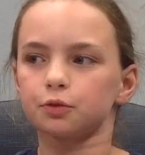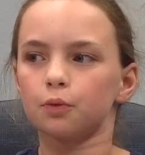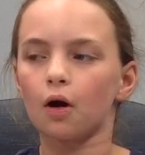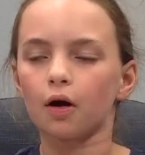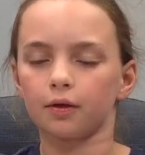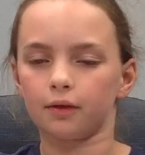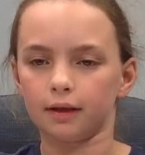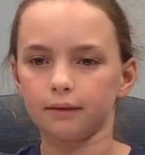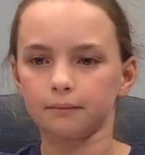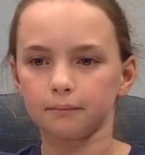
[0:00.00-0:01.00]
to water
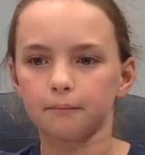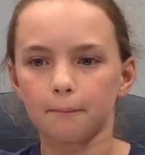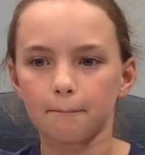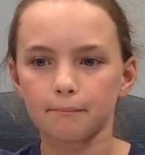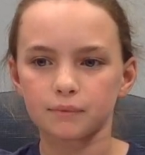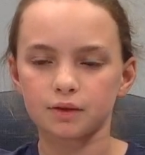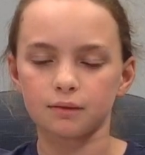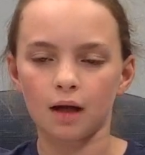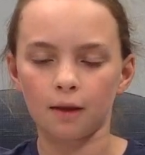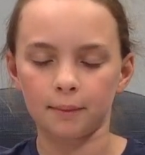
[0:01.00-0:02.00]
it
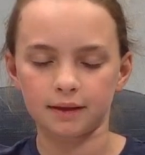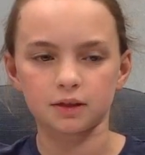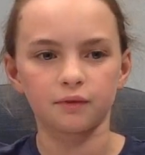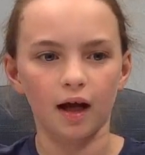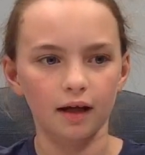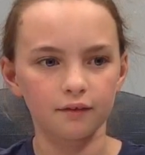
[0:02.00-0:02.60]
to help it survive.